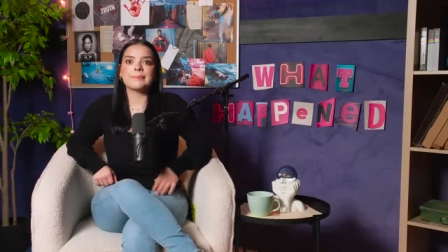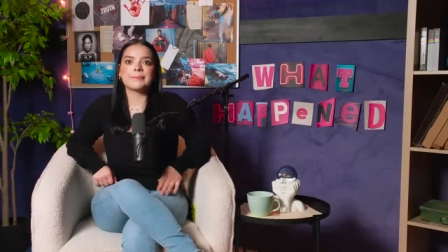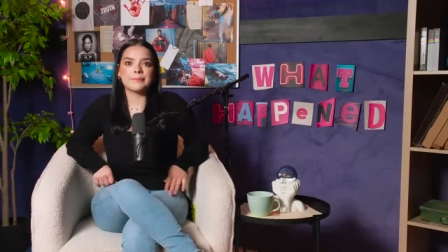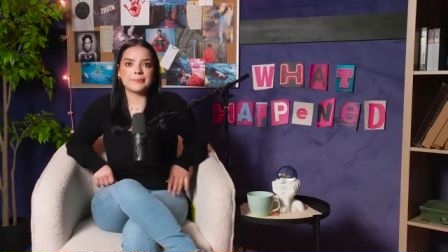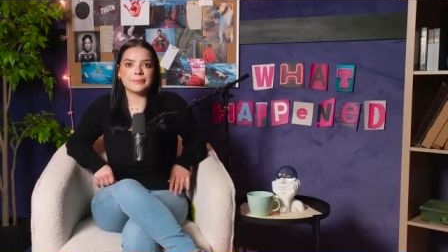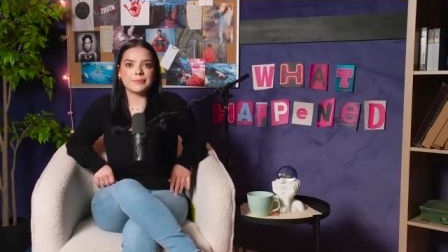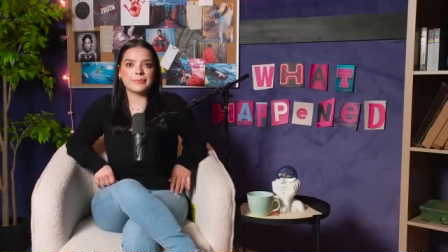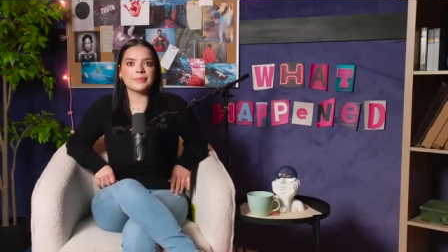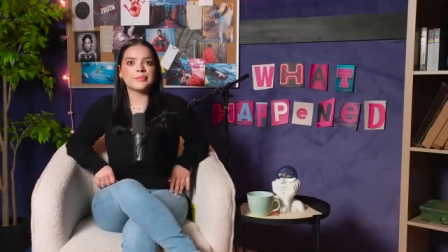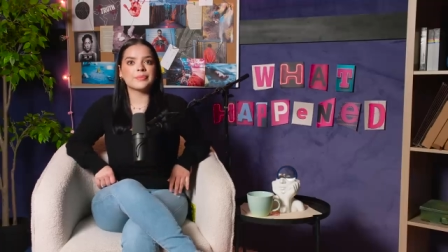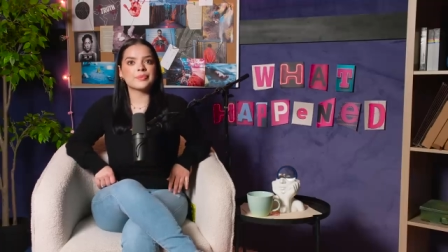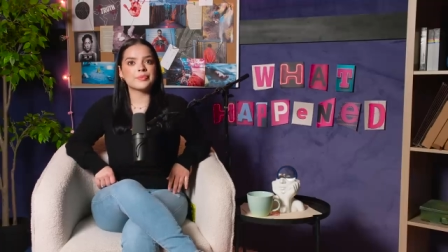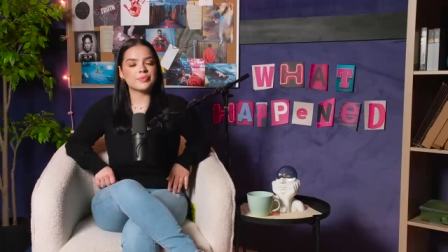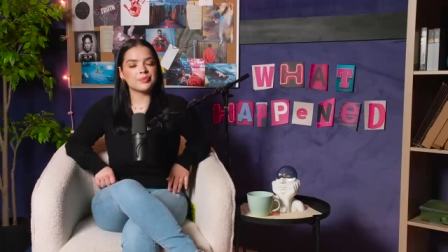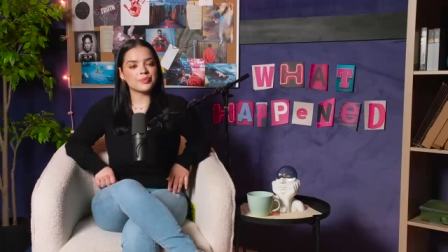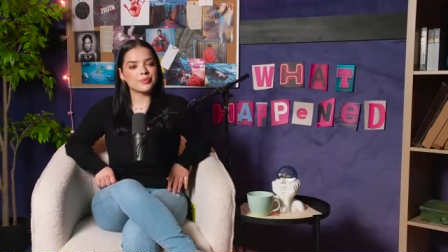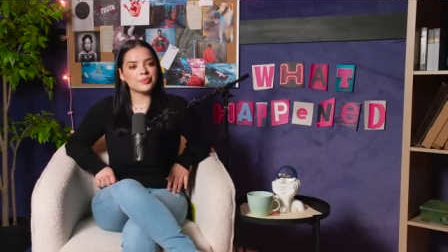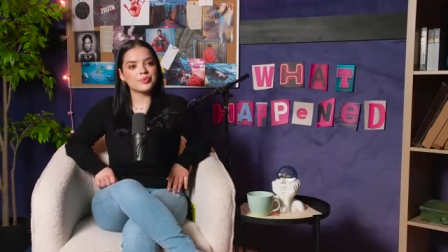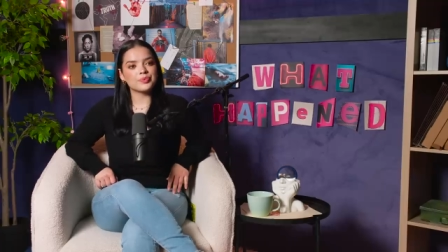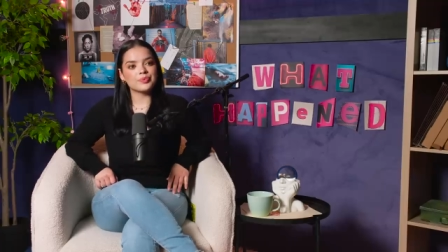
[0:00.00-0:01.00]
their father was
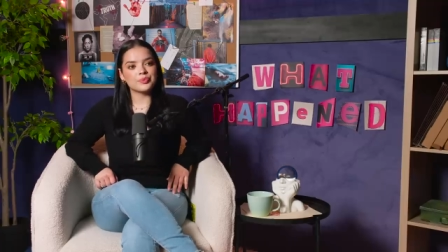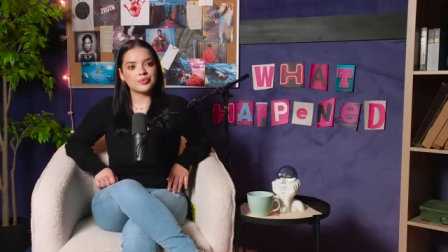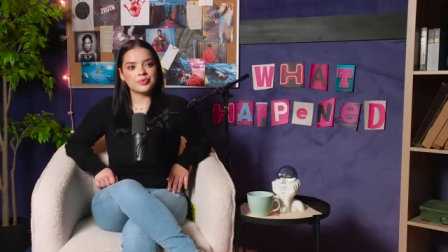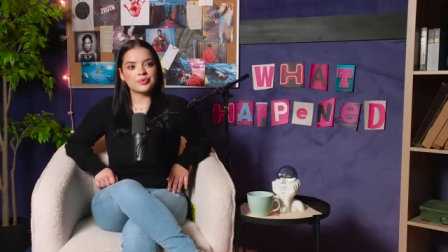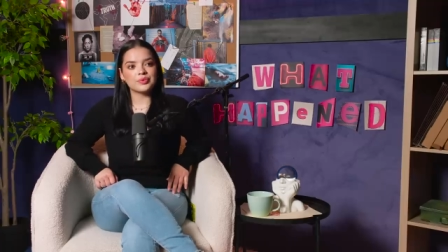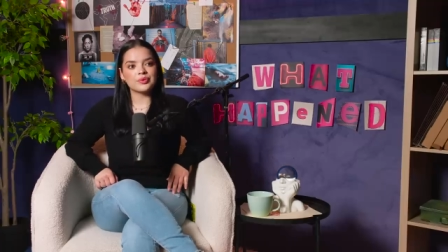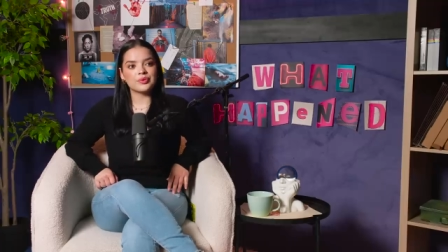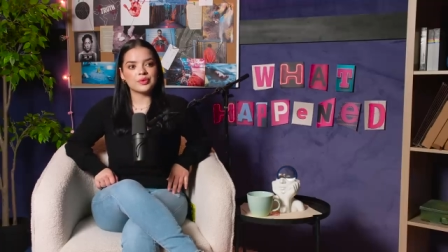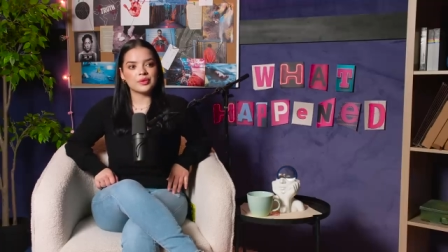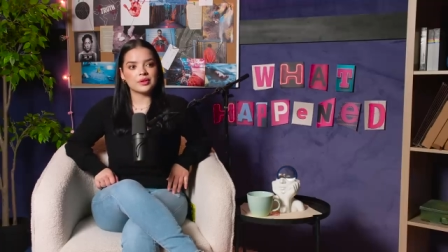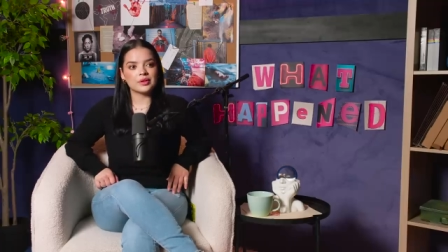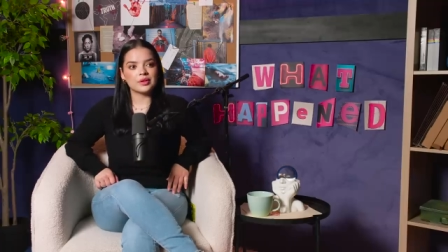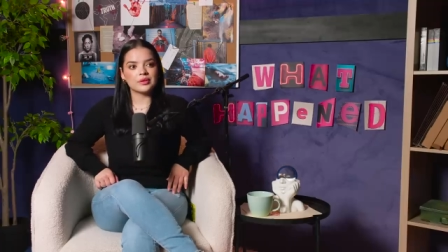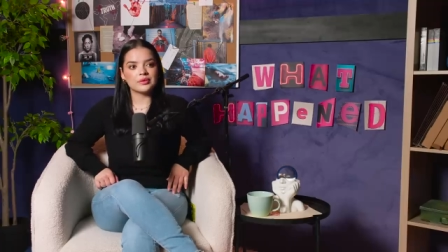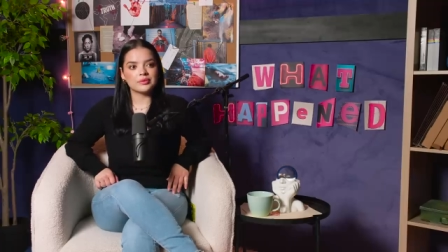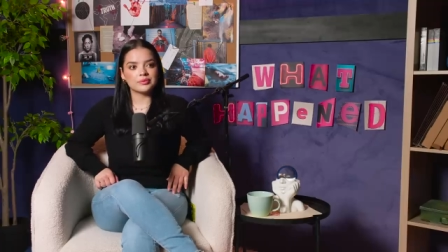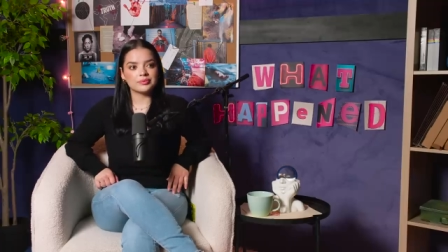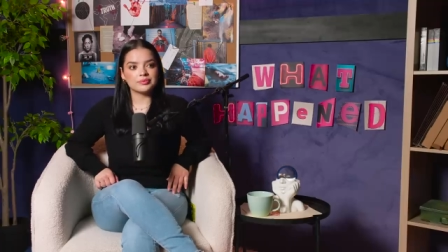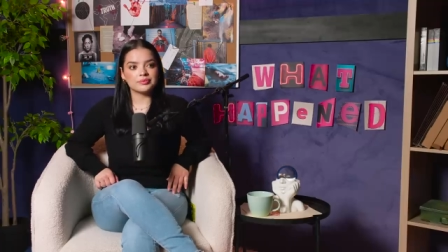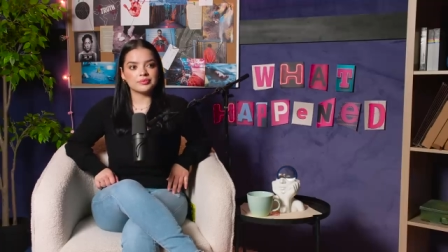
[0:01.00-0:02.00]
fully
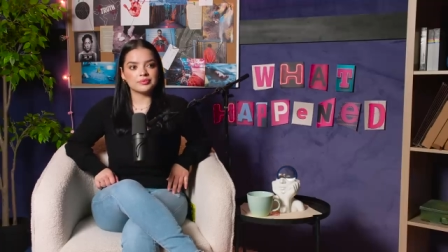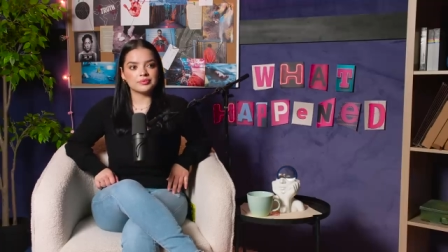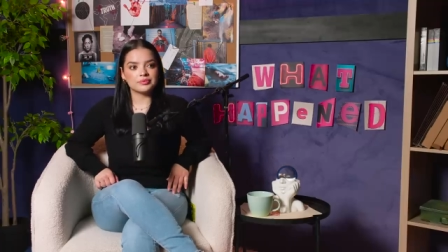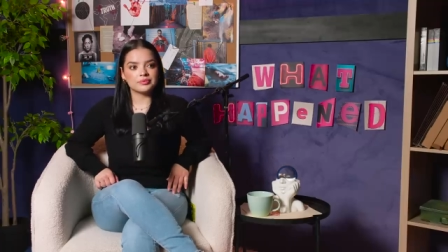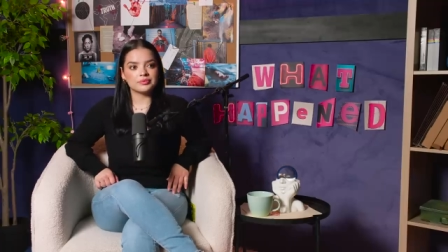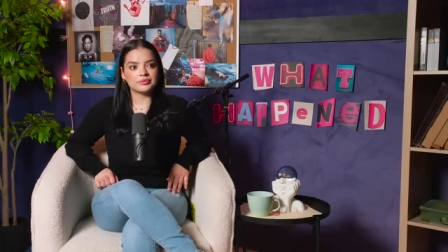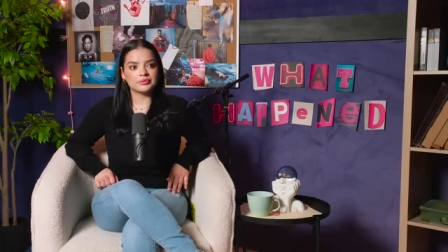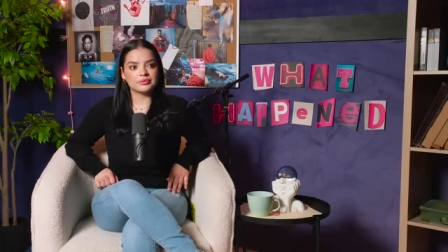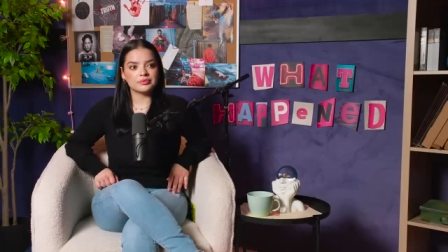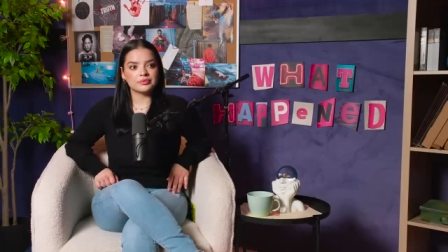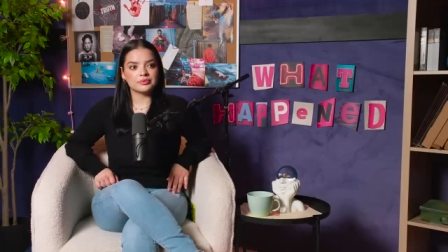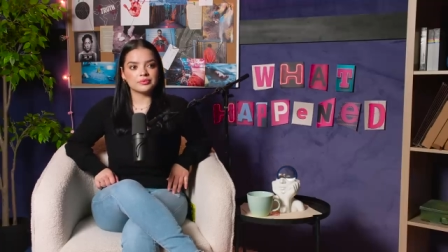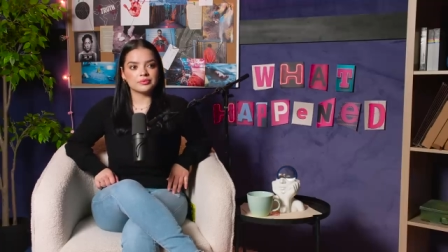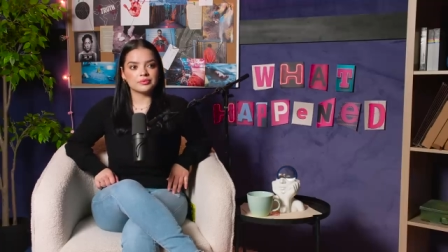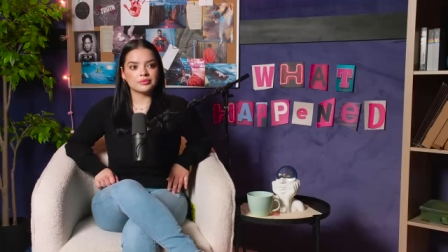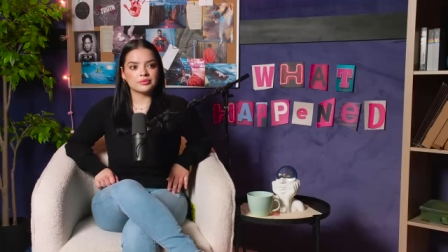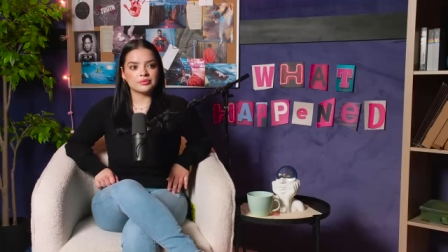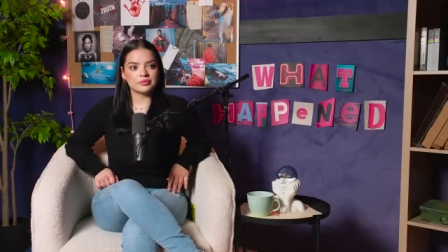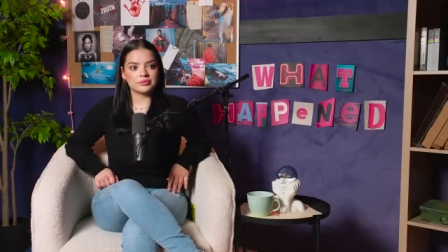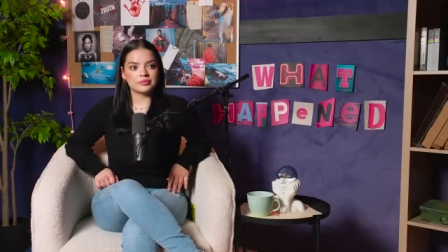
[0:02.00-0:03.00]
intending to hurt
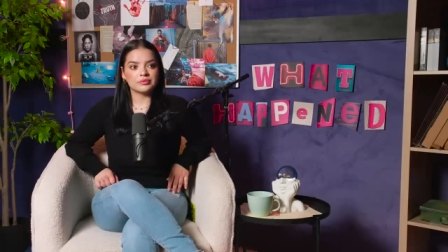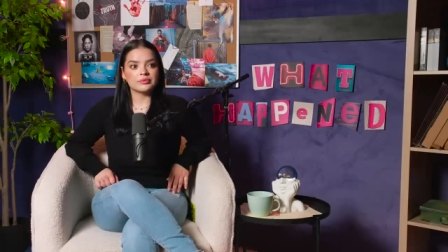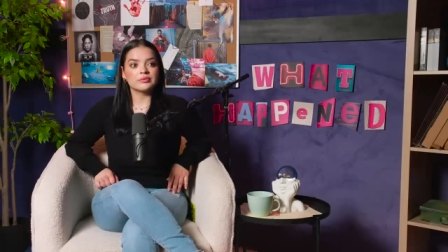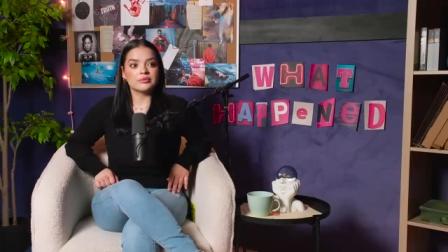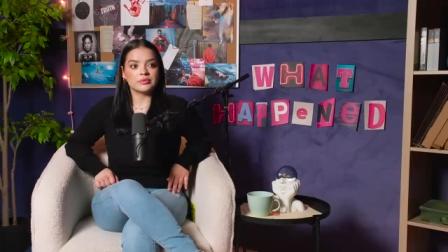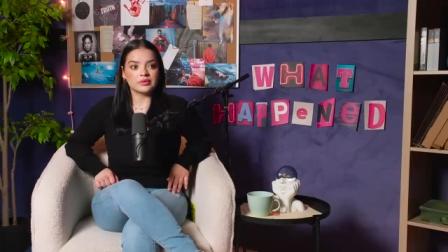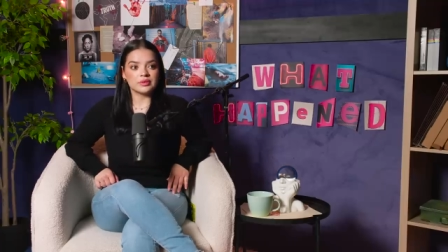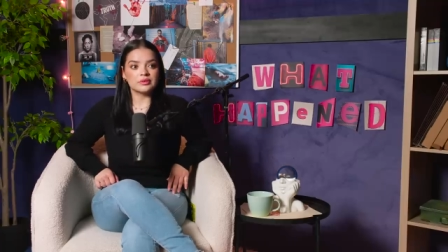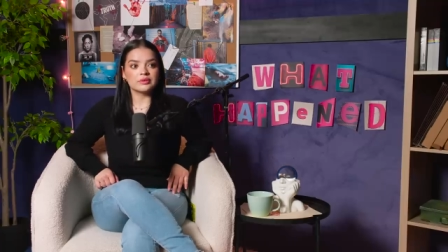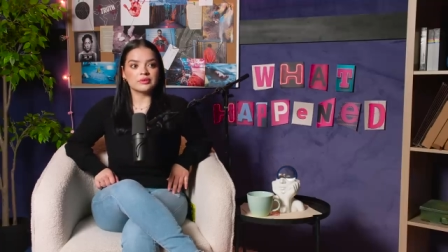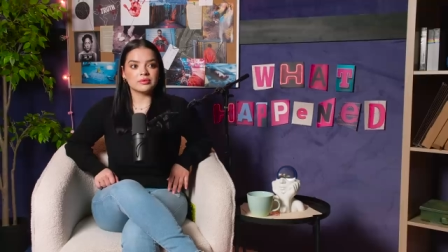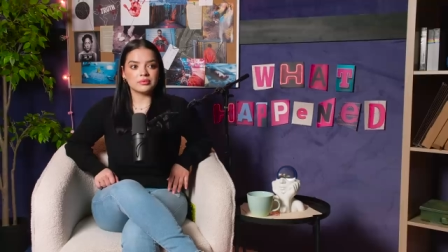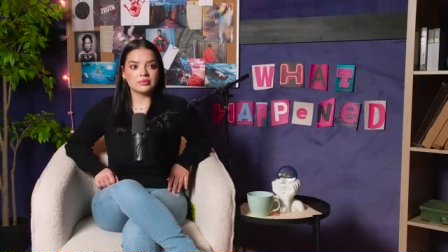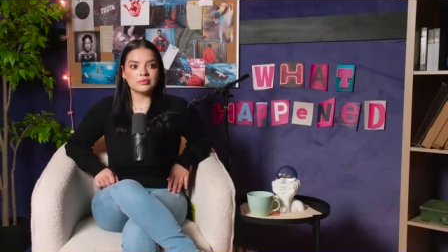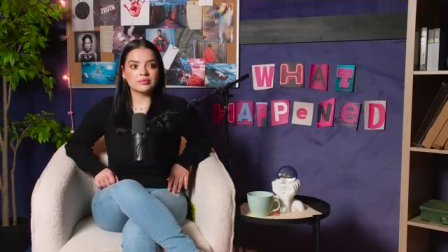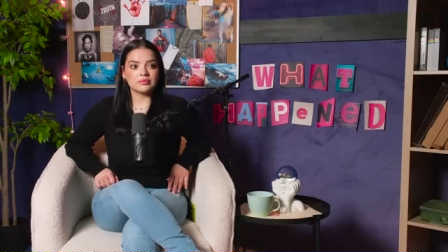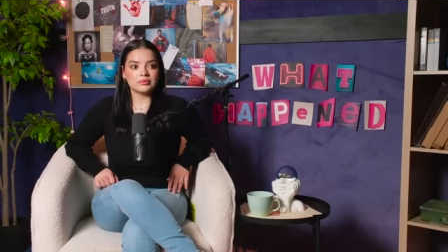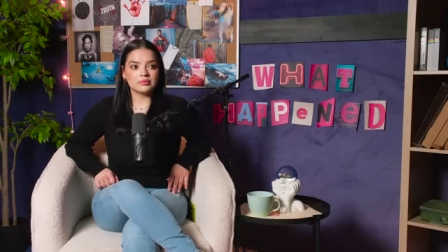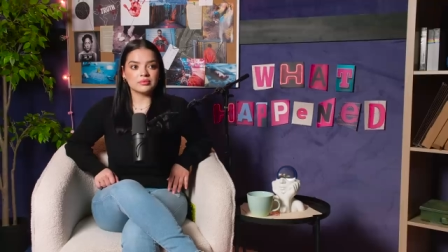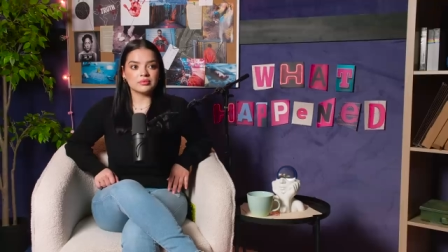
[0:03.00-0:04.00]
them or
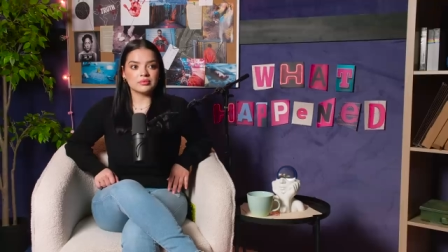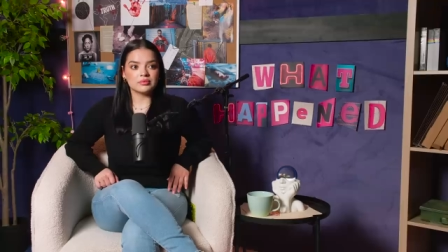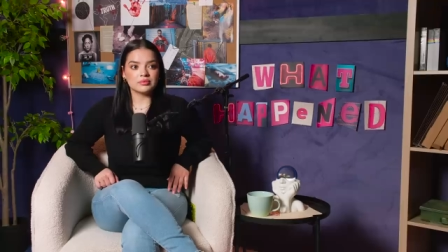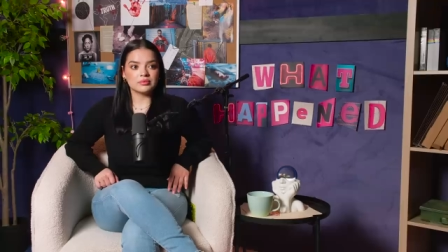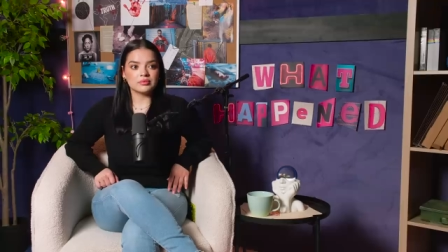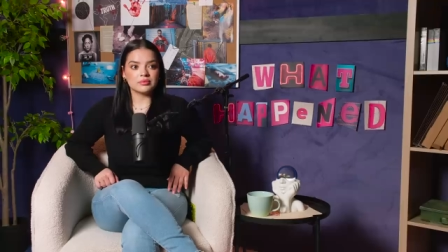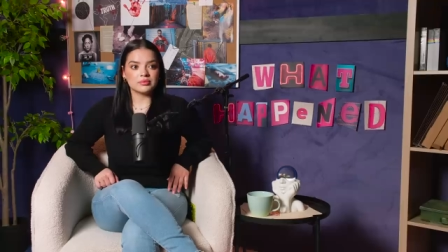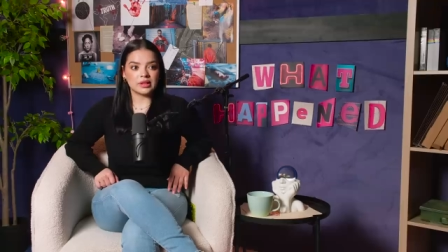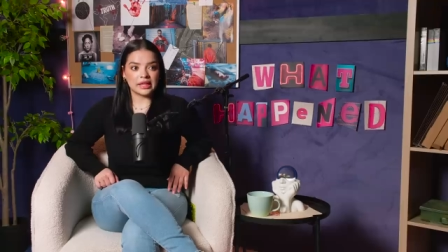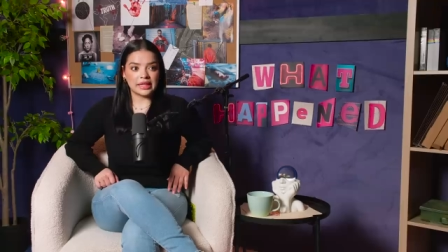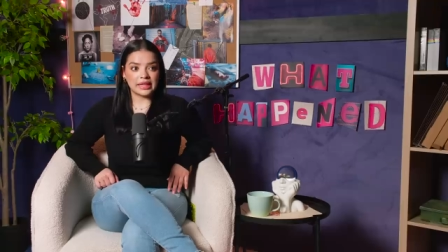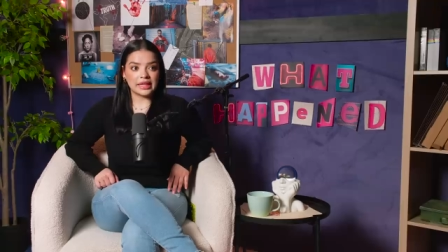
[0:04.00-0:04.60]
murder them.